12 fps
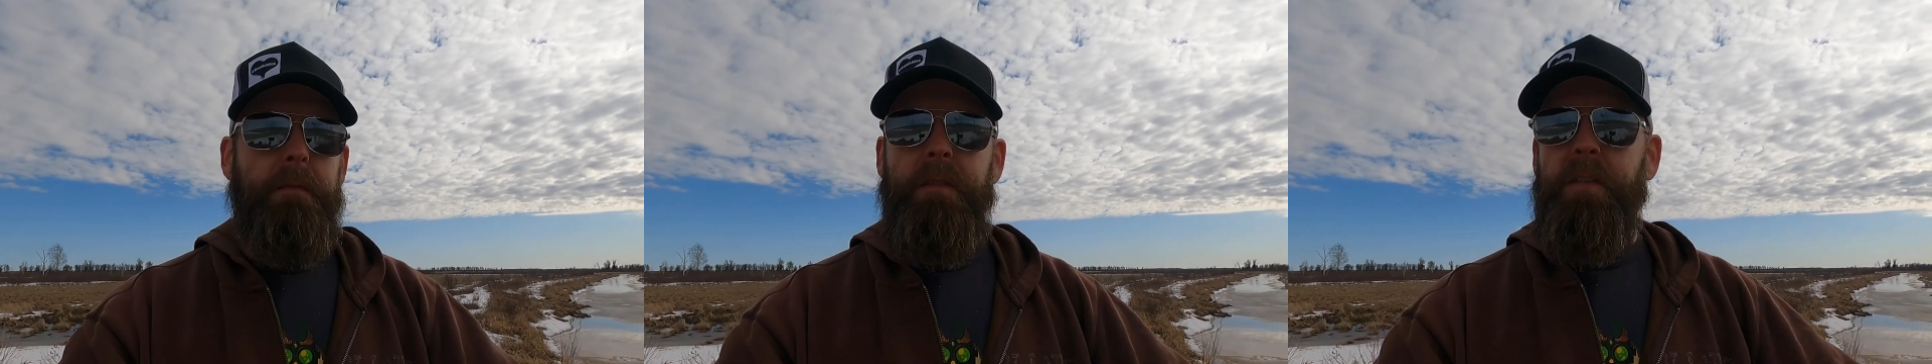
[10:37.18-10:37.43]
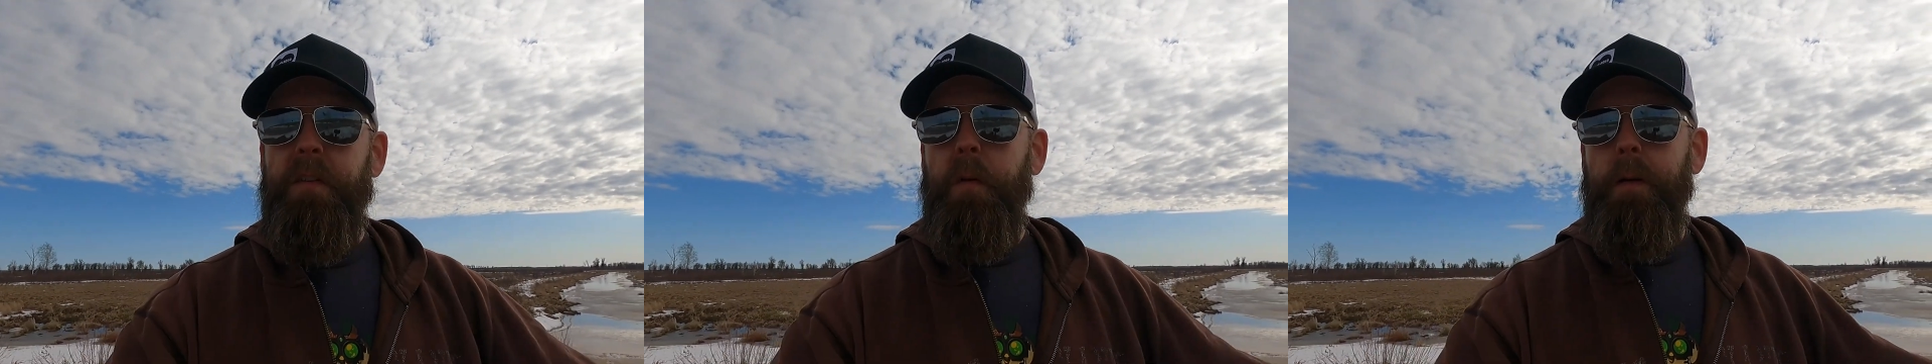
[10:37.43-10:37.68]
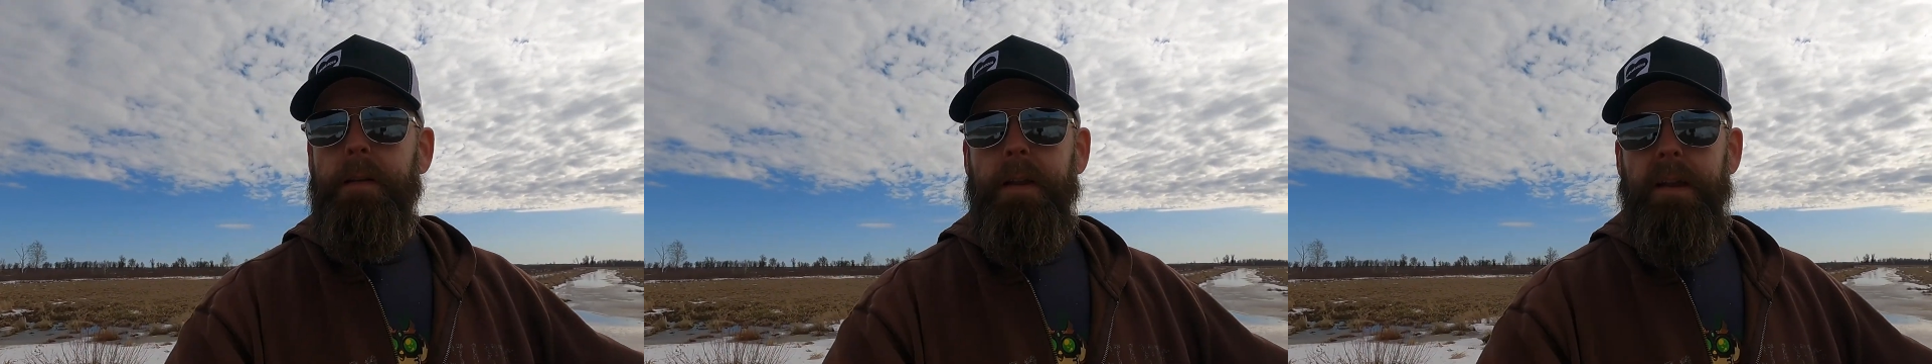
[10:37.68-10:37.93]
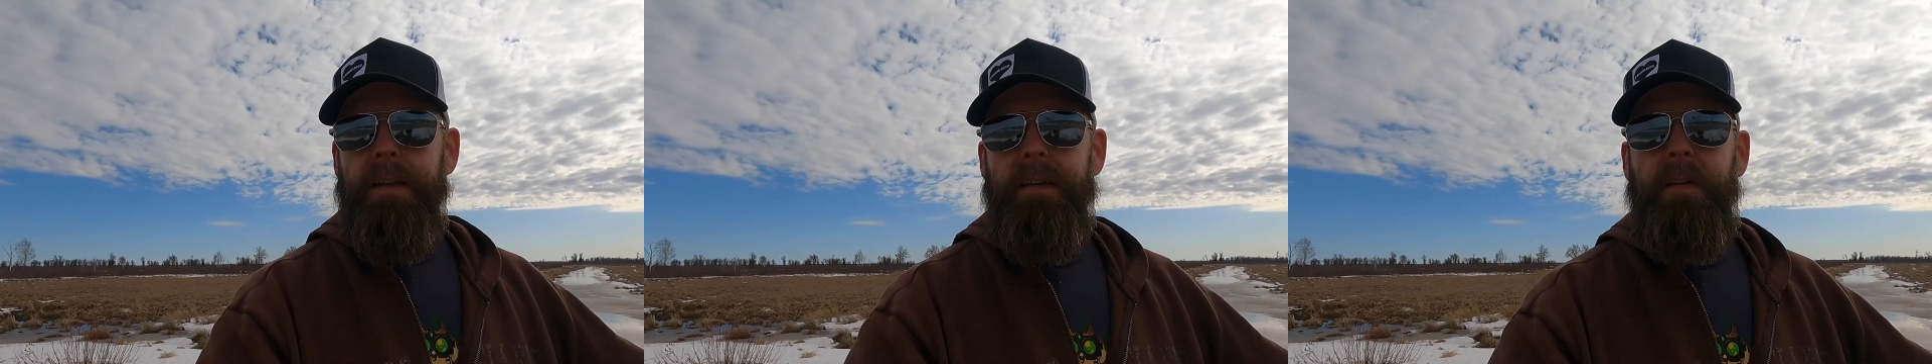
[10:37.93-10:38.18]
with this new
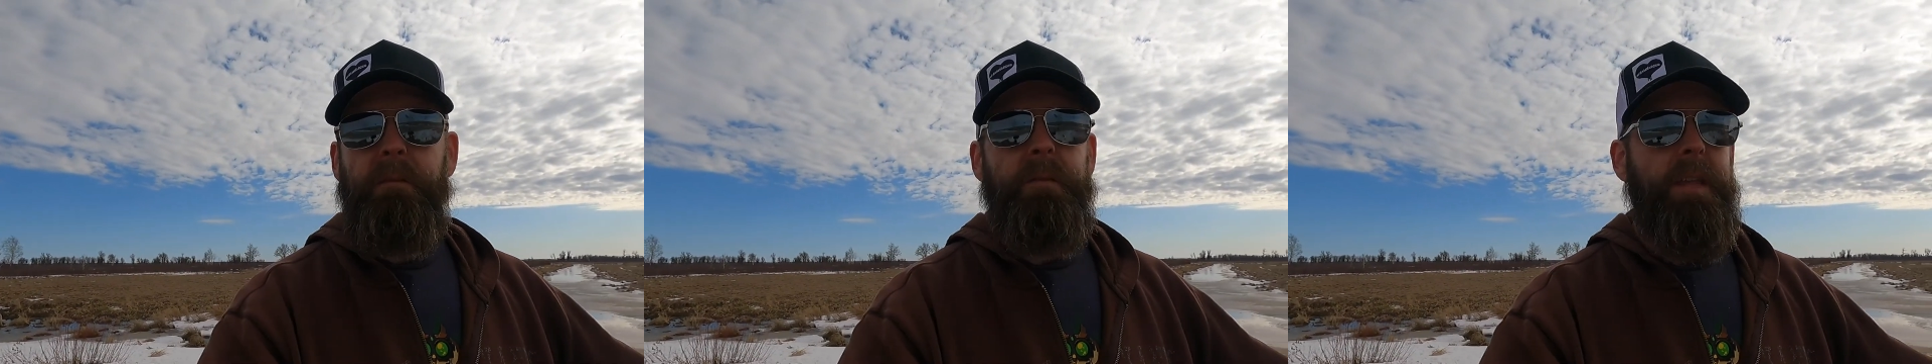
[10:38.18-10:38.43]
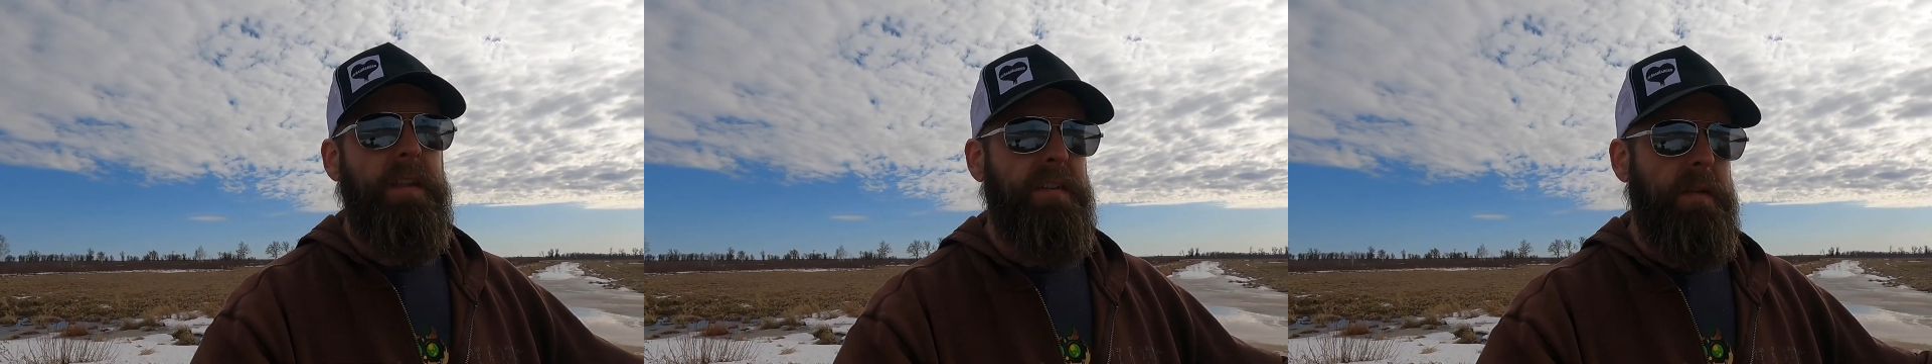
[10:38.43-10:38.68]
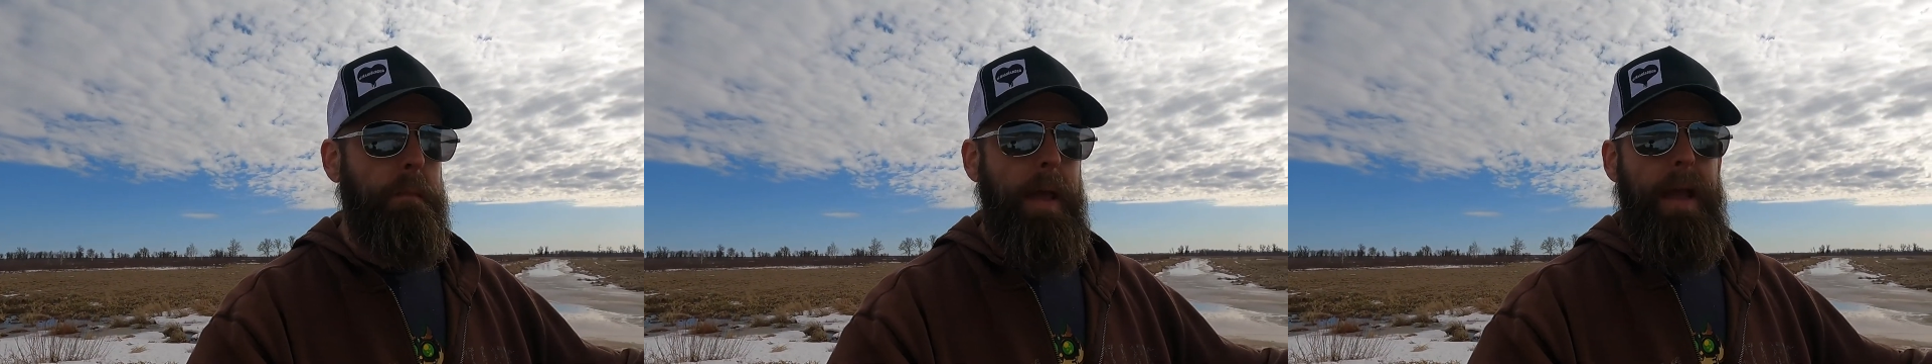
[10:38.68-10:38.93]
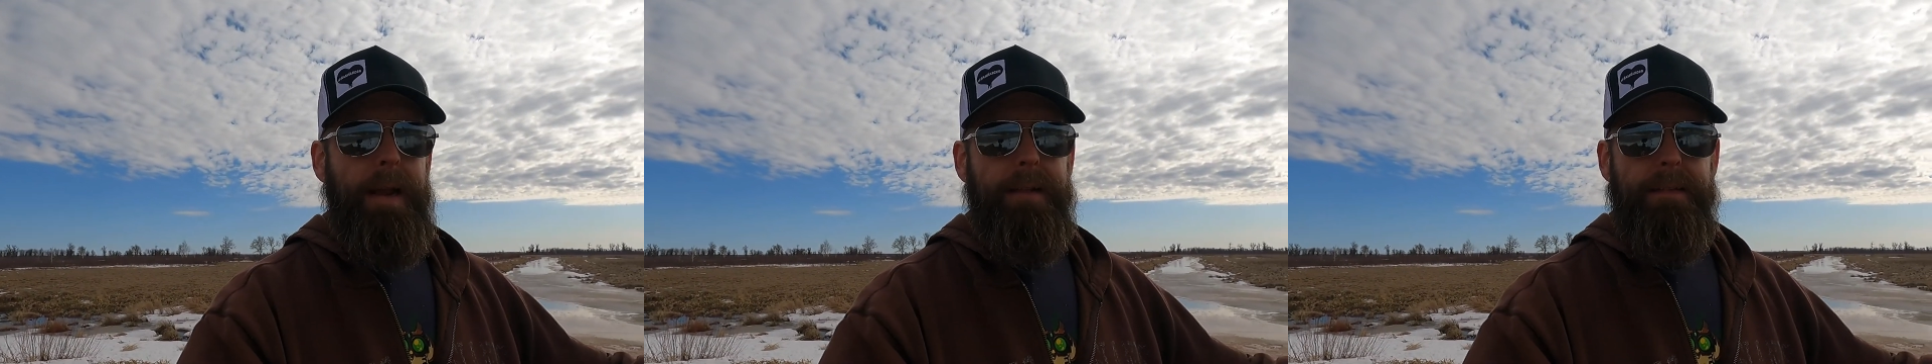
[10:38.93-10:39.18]
antenna. It's the
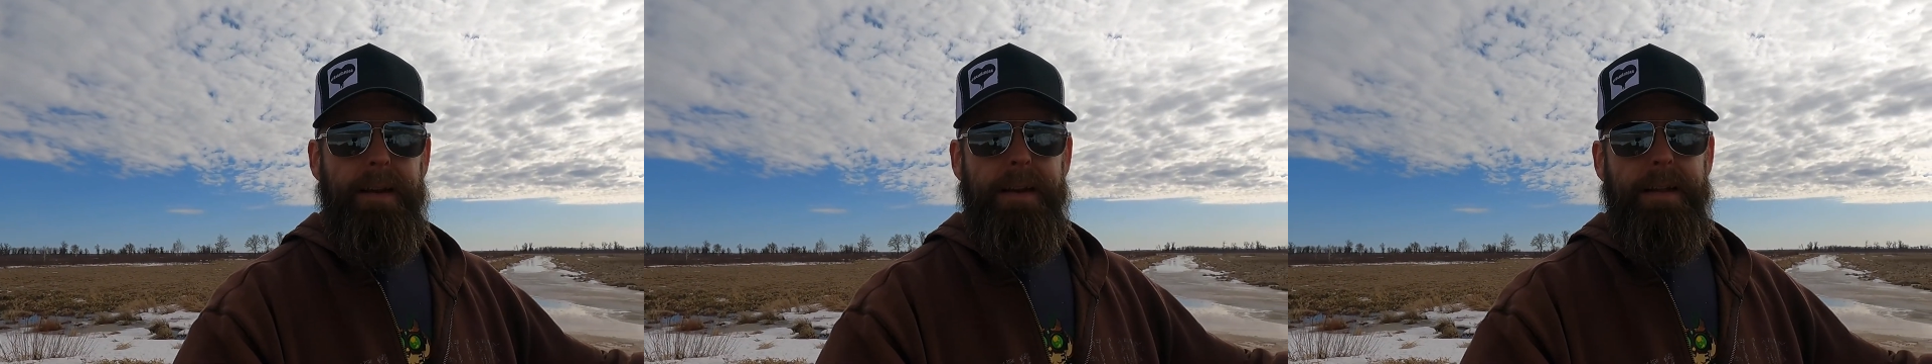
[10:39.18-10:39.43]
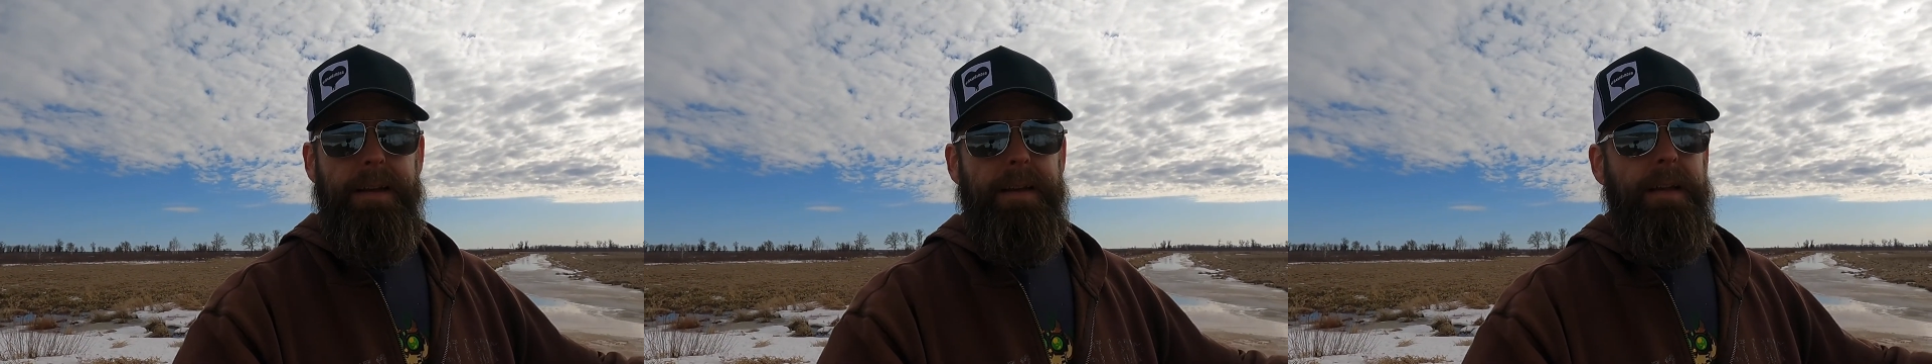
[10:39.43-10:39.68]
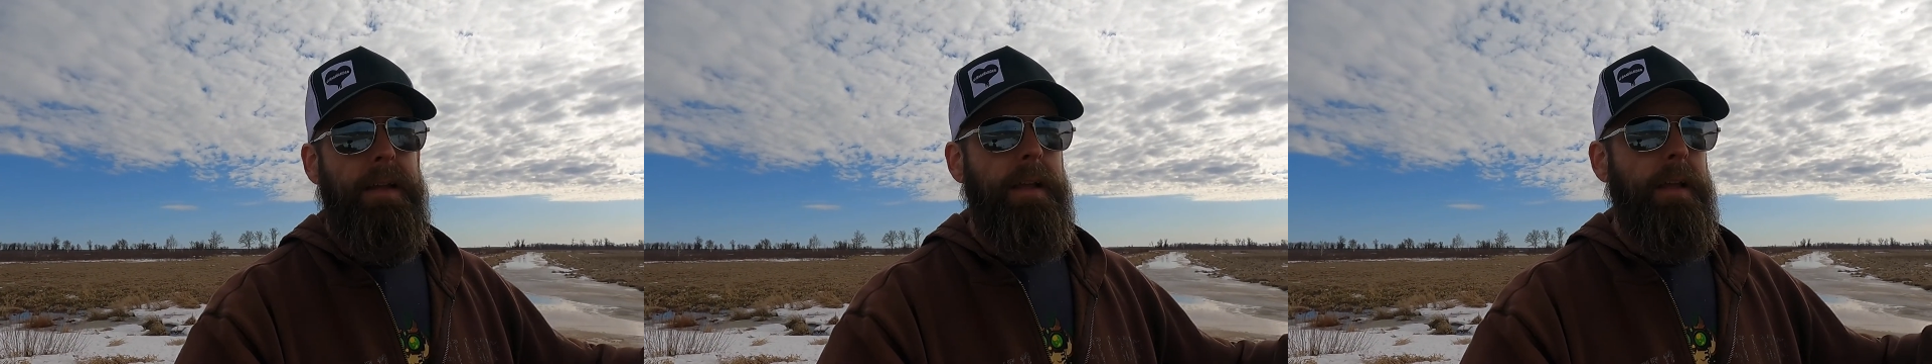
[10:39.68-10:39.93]
PackTenna